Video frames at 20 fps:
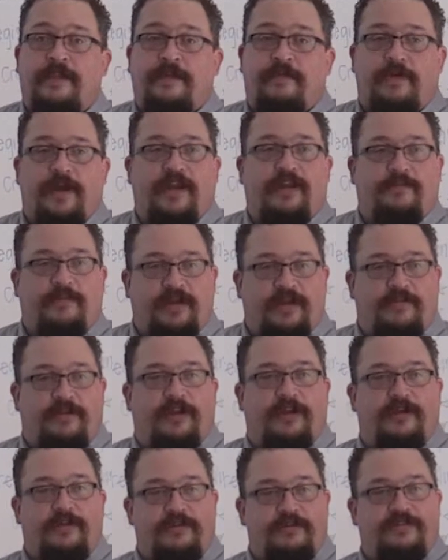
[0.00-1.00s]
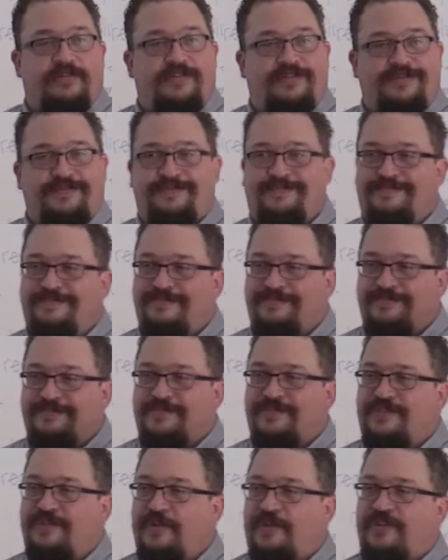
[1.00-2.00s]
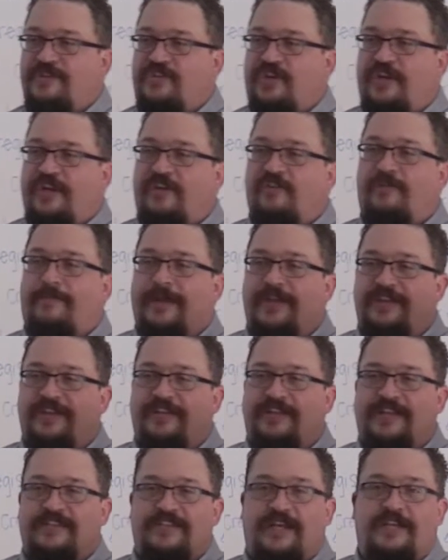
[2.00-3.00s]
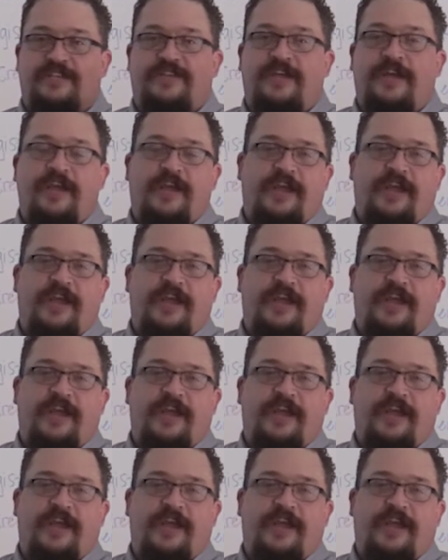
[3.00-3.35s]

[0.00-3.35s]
Right, and I'm going to slowly start incrementing that size.